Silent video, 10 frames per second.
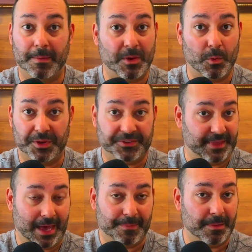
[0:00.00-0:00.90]
maybe it
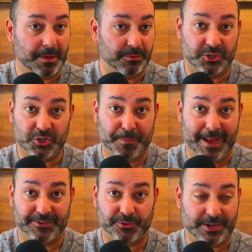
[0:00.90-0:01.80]
wasn't that, maybe it was just
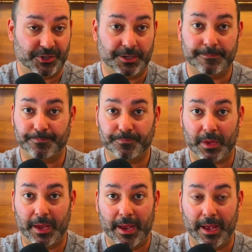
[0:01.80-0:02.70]
bad stretching
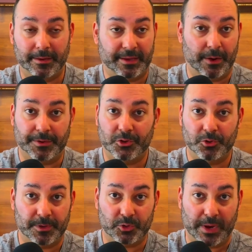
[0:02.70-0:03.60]
and carrying
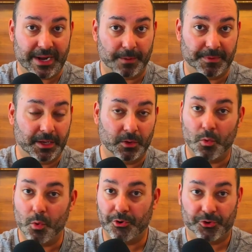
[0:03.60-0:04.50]
too much weight on me,
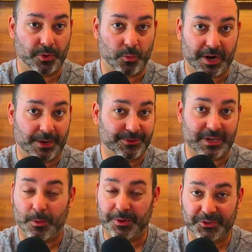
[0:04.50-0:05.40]
or doing
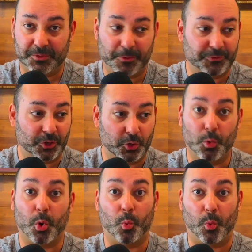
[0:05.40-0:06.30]
workouts that I wasn't supposed to
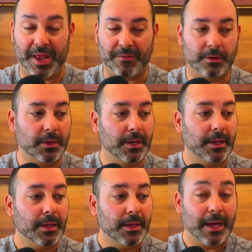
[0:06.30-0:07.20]
do, or whatever.
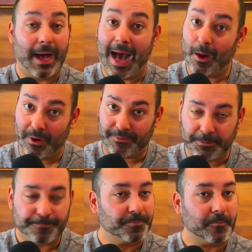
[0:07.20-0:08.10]

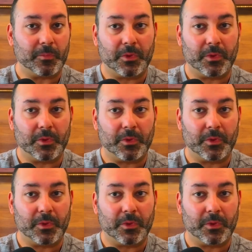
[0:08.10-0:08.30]
However,